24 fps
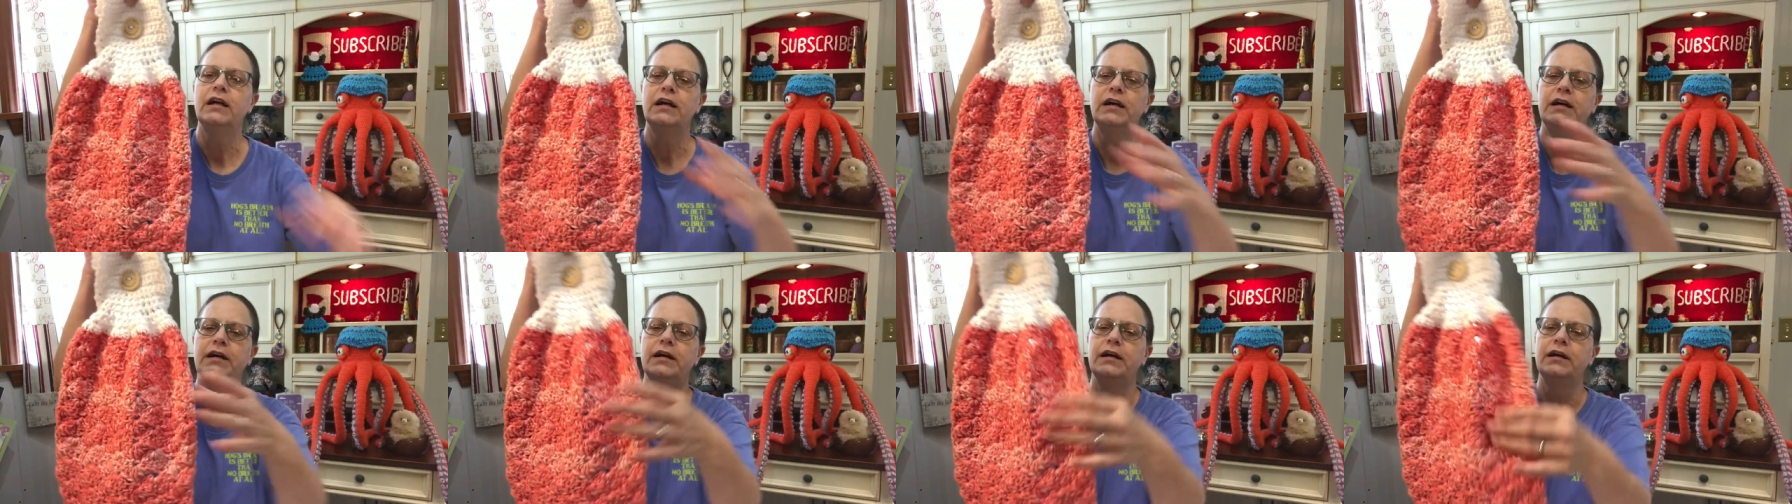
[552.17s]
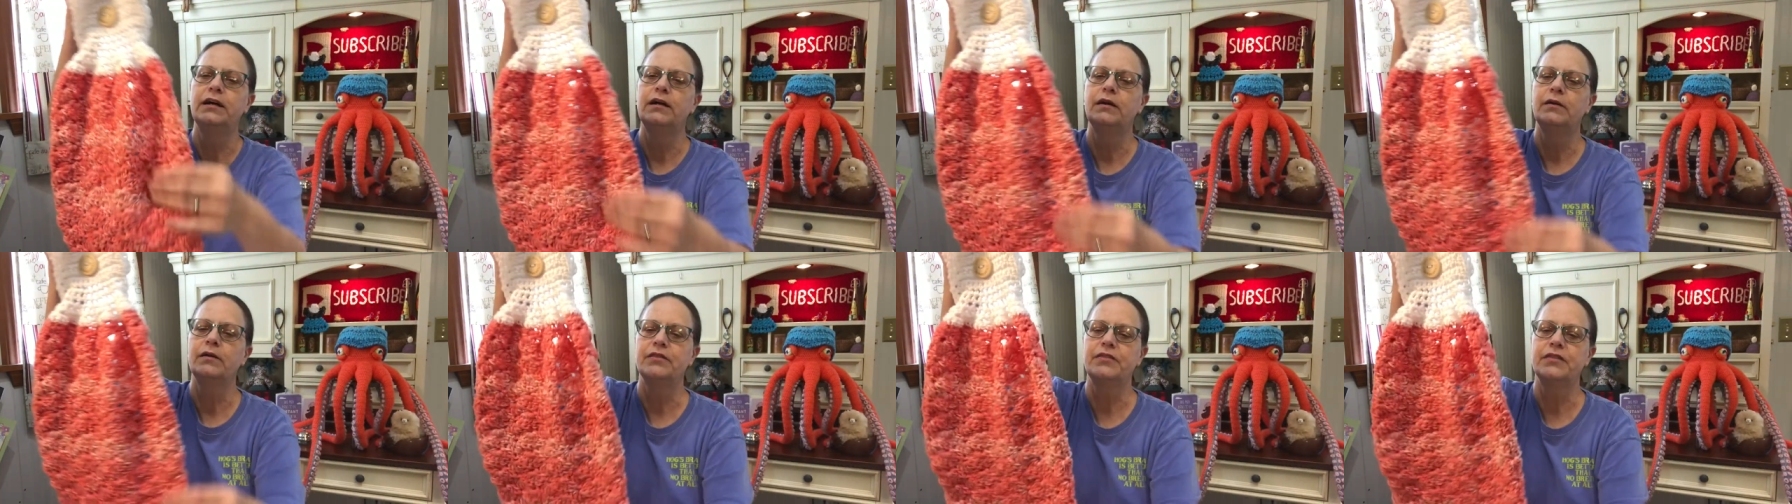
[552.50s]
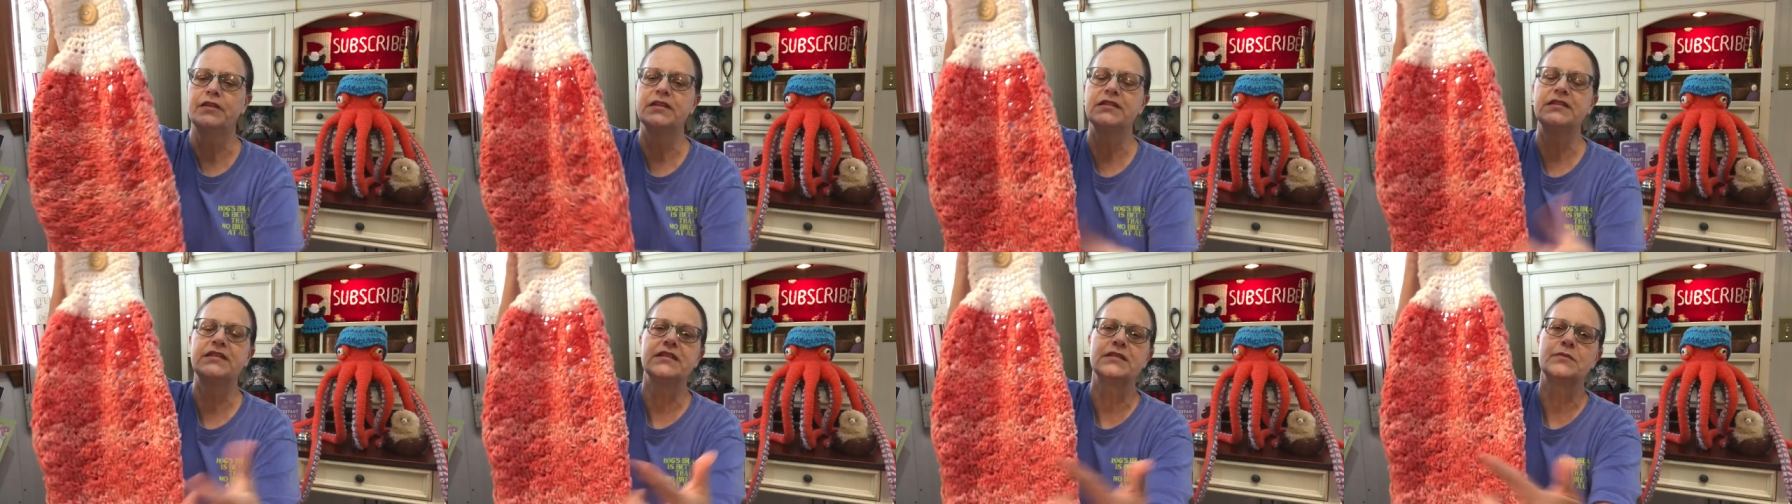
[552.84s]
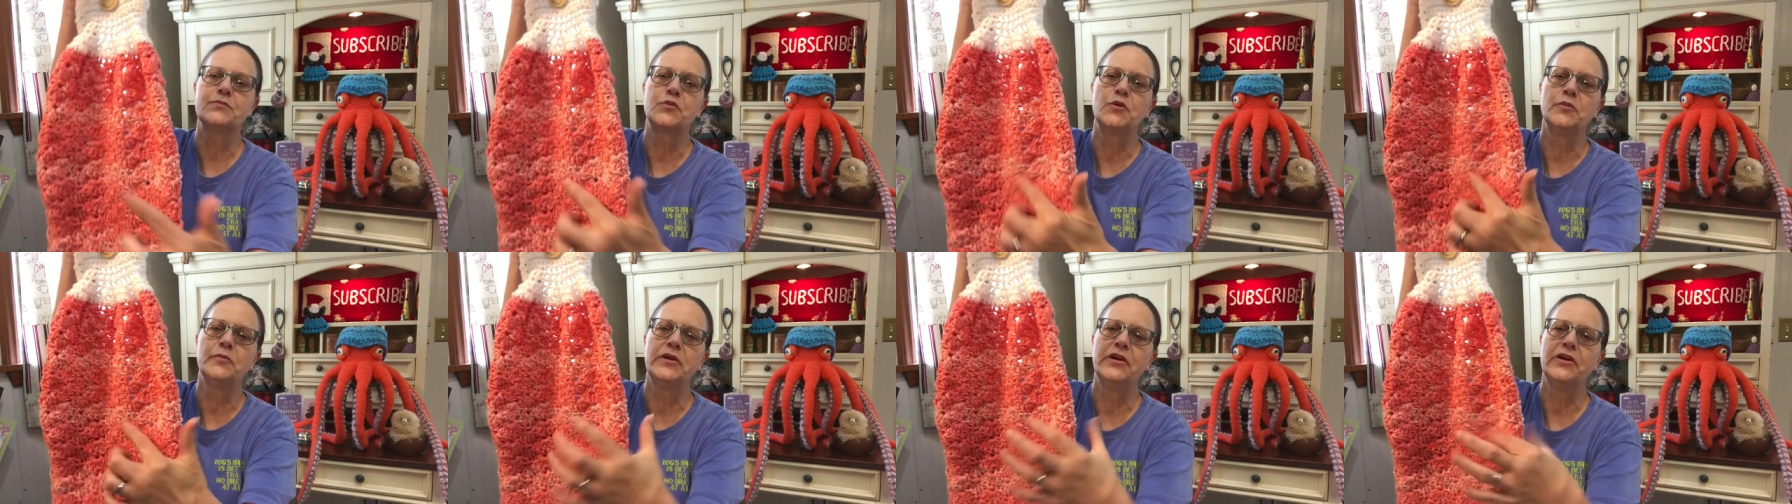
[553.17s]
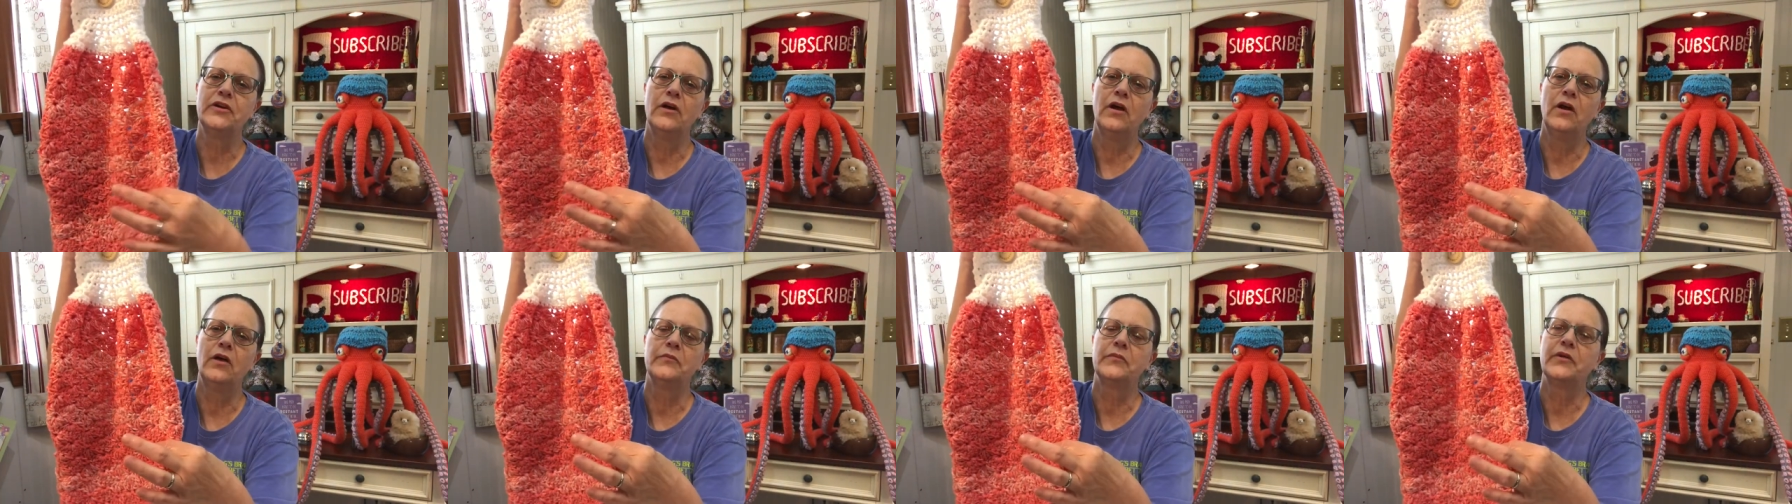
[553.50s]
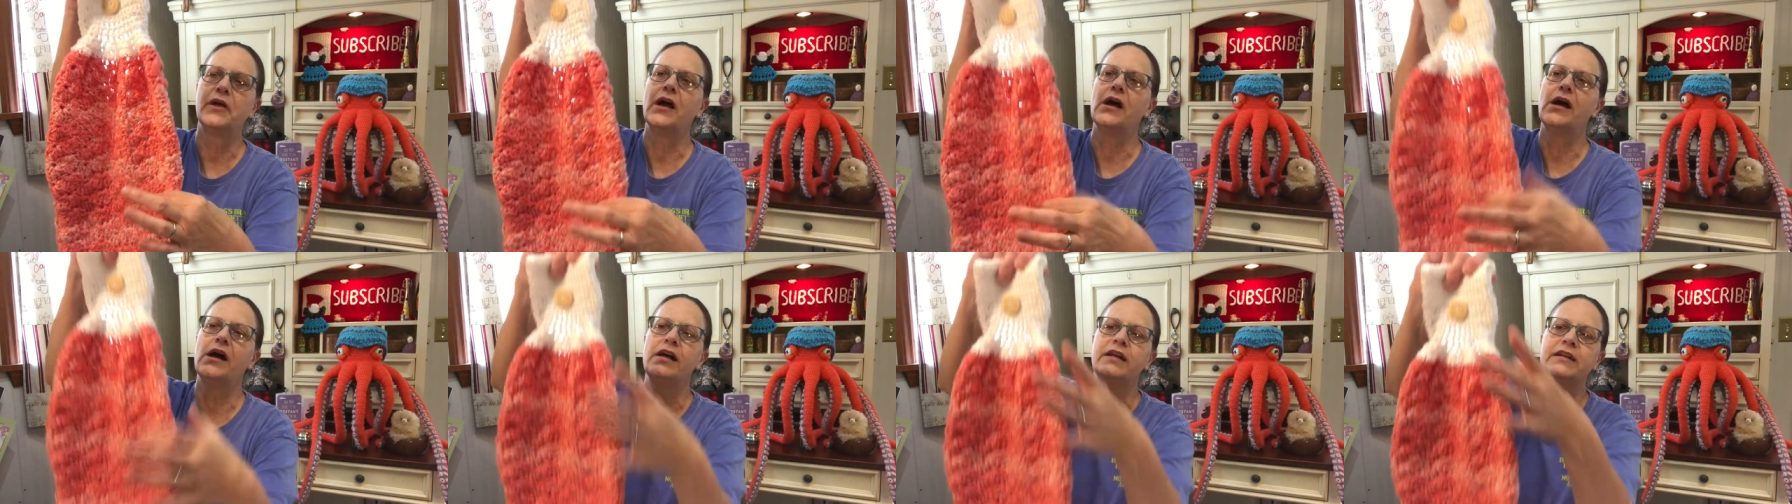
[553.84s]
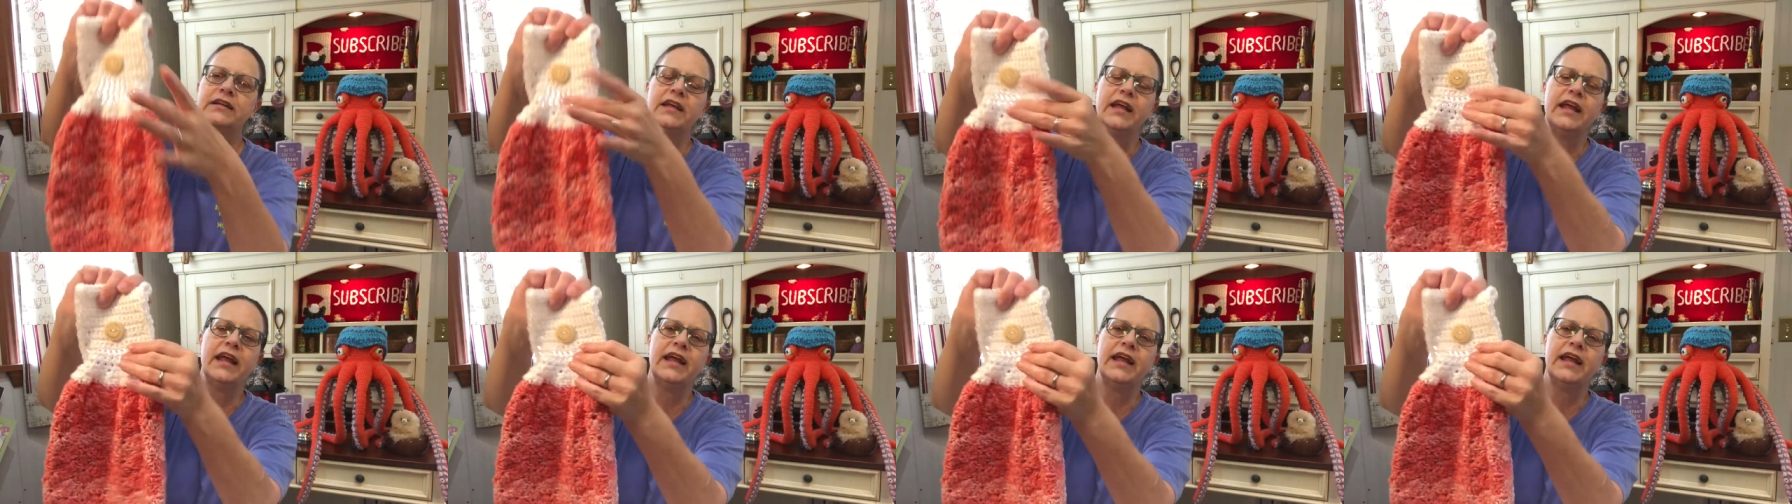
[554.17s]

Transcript: Uh, this is Premier Home Cotton,